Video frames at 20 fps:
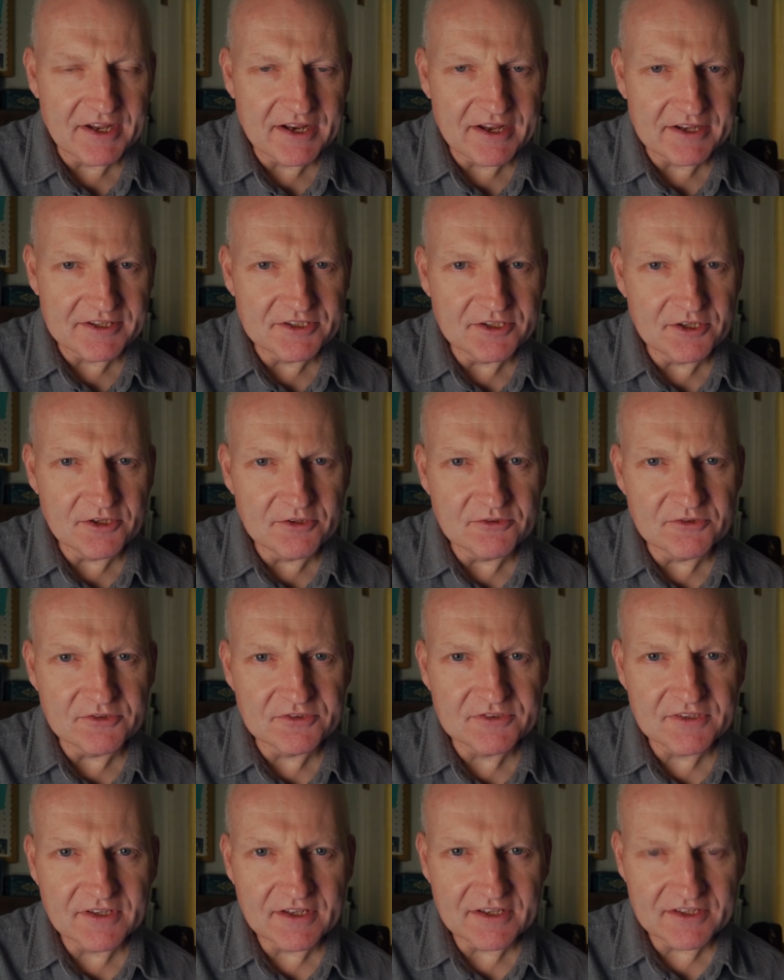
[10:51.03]
that I
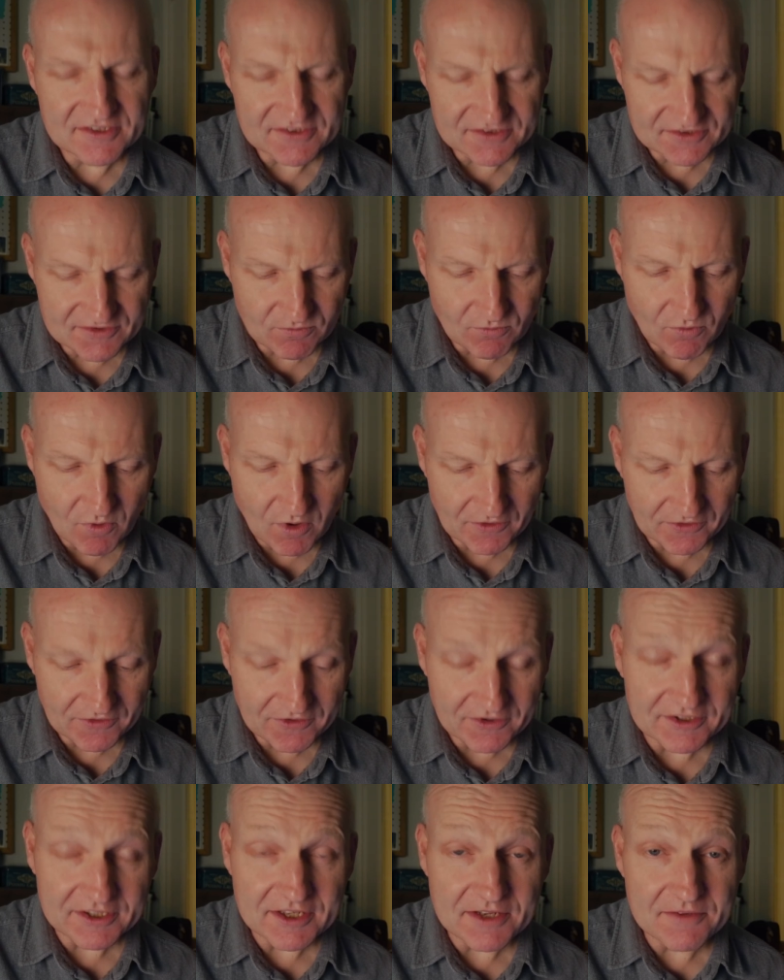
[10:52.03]
use is one
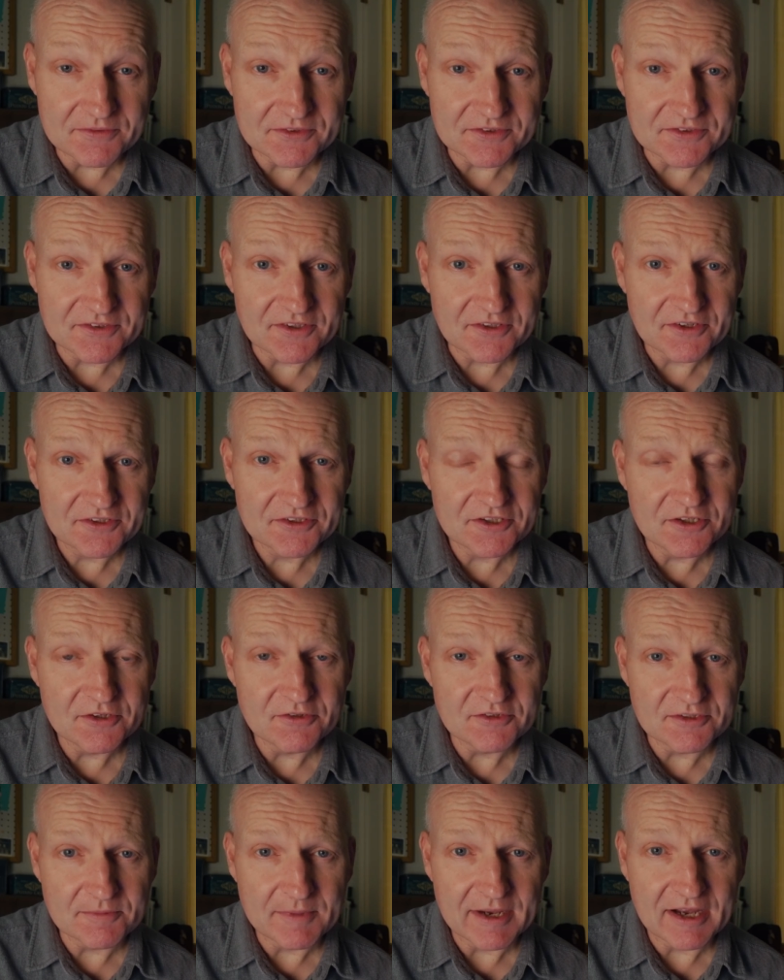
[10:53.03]
that gives a
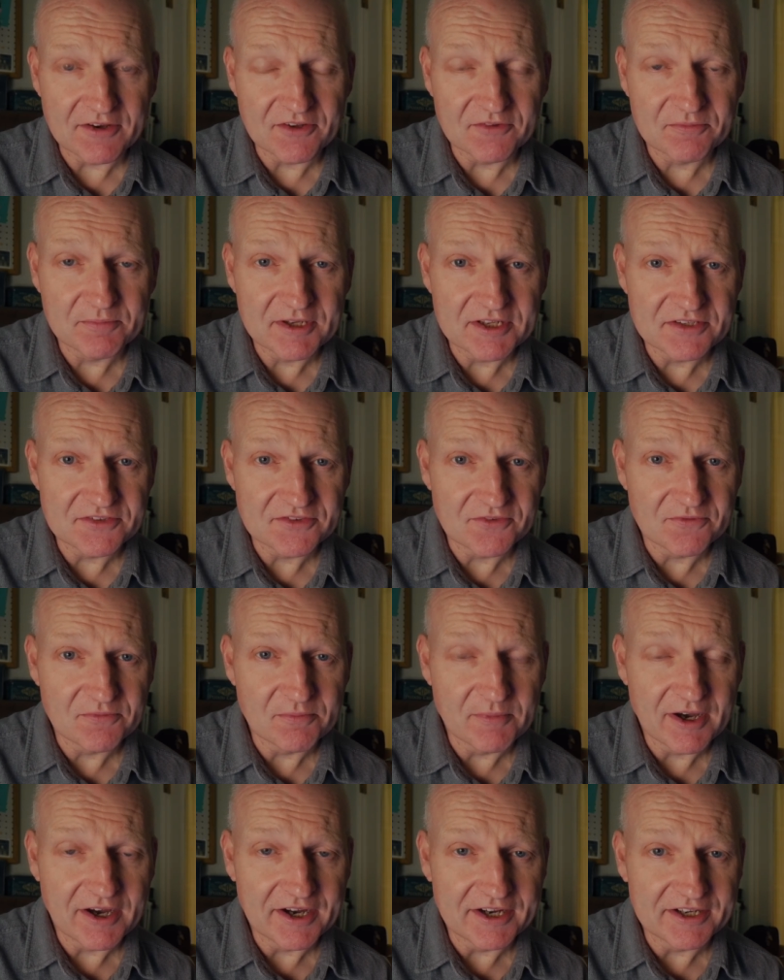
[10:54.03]
huge amount of peace of
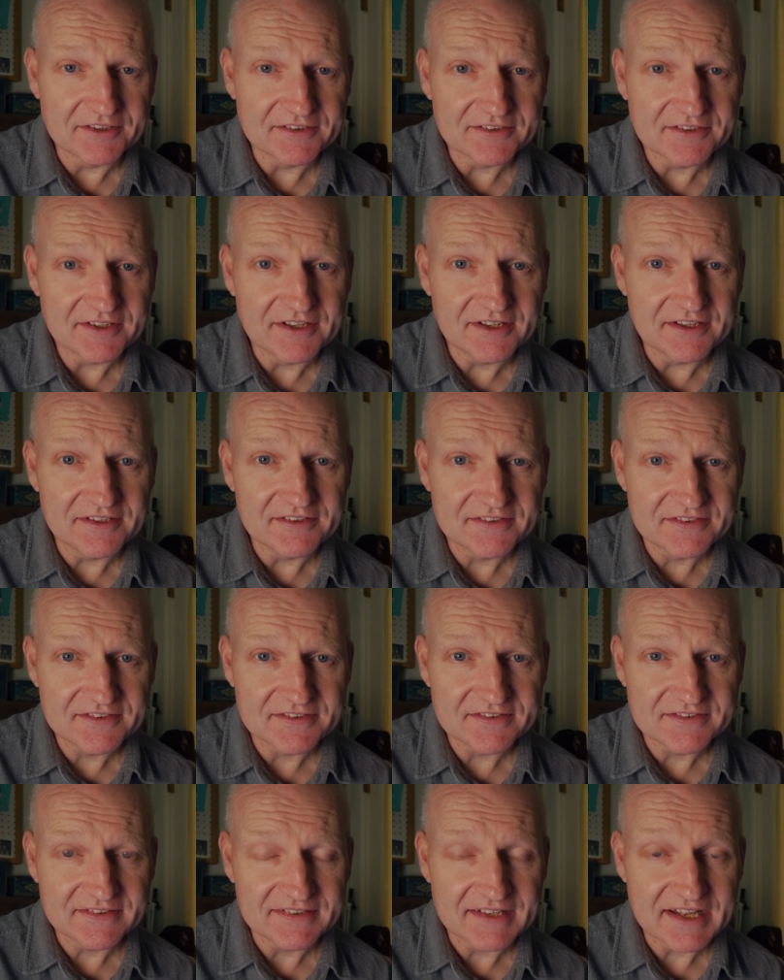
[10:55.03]
mind.
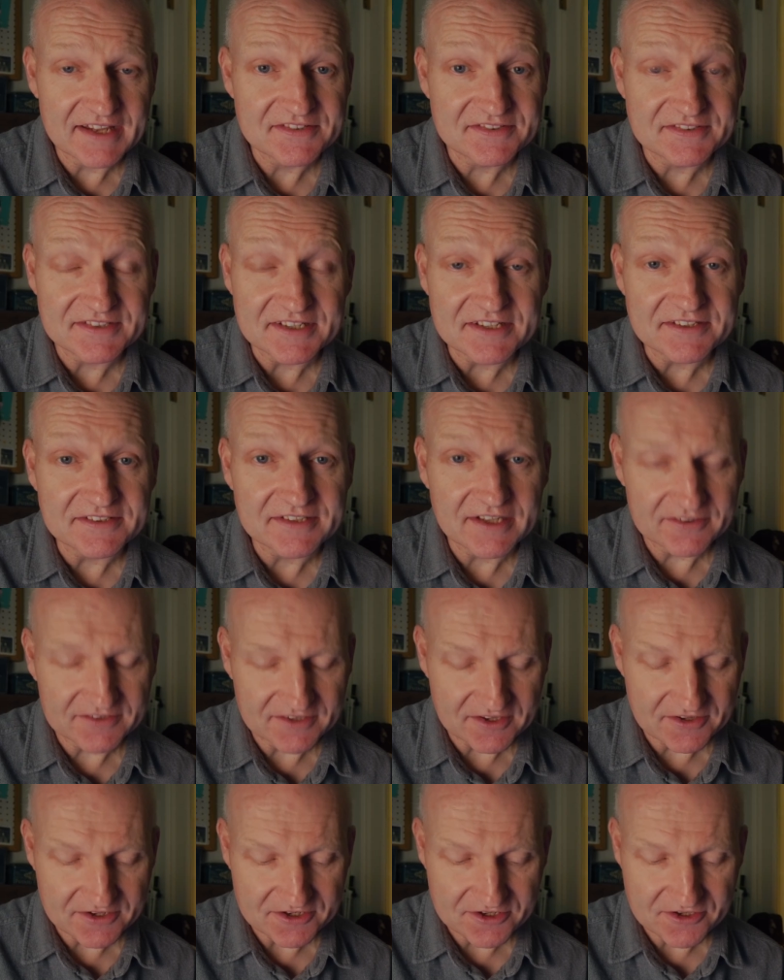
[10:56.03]
It's less detailed
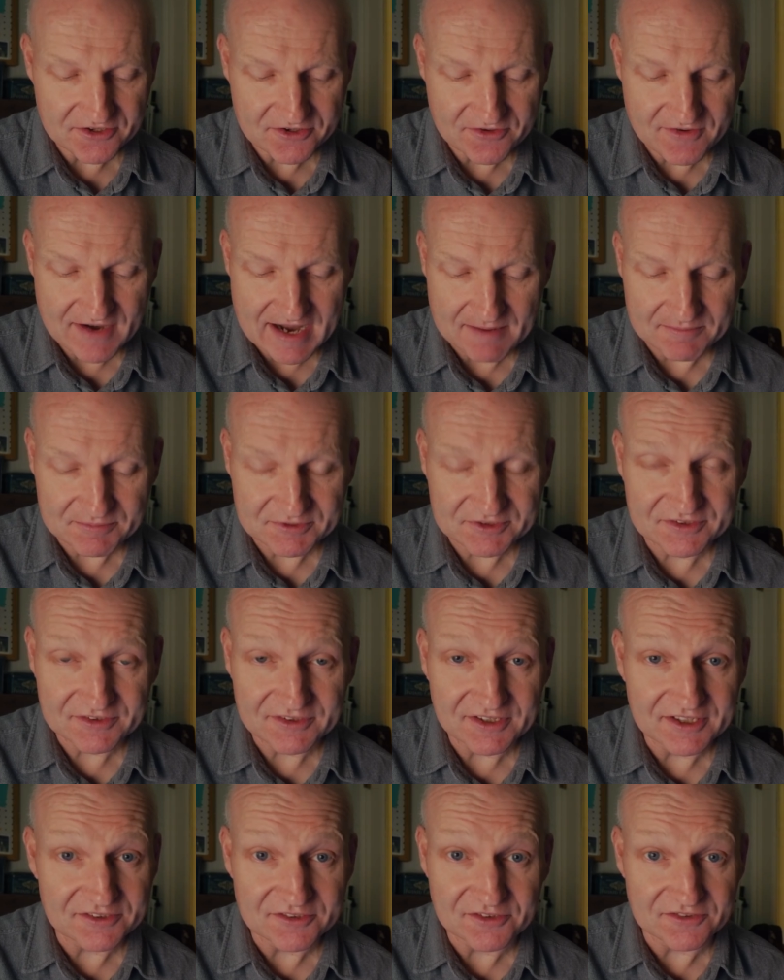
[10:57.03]
than the other apps.
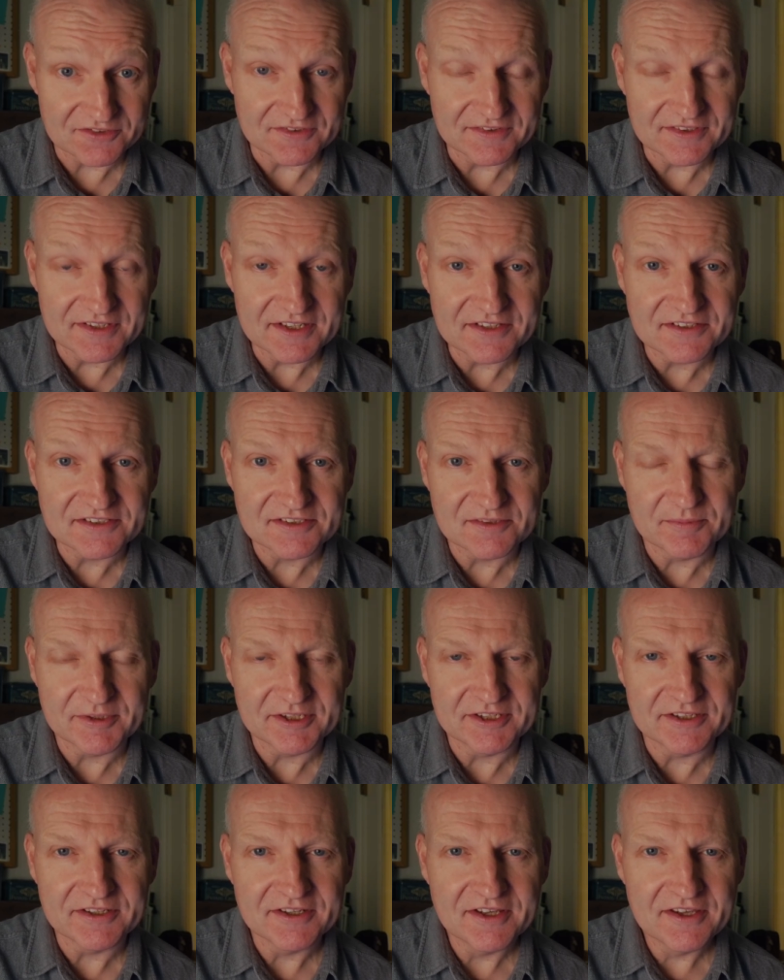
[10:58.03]
It doesn't need to
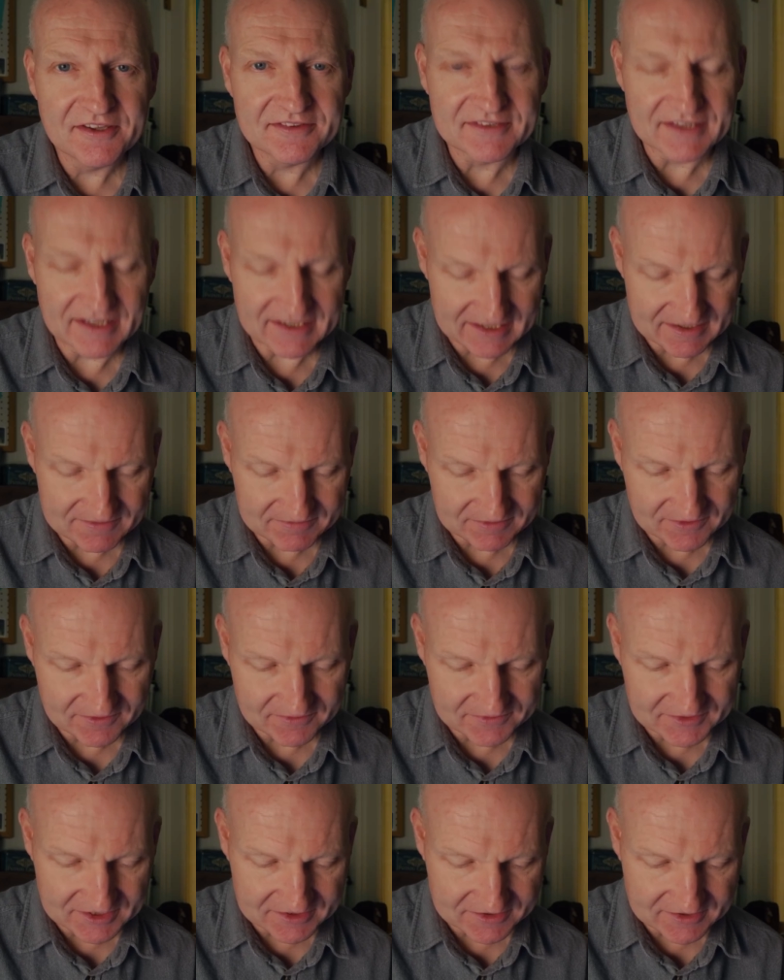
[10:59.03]
be that level
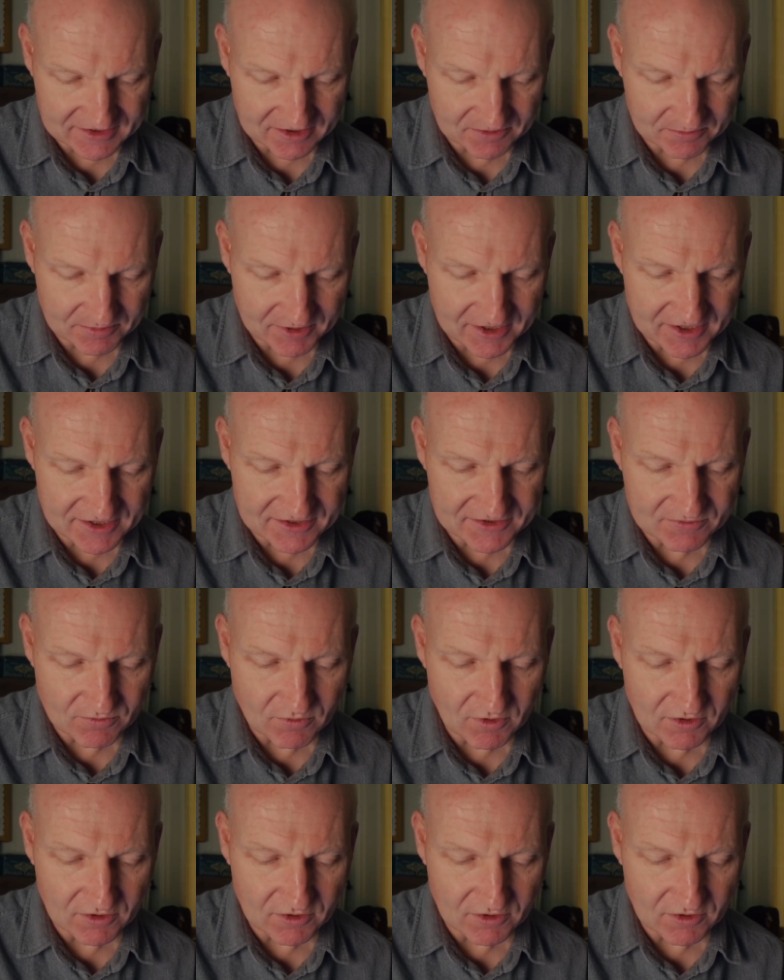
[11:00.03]
of detail, but it's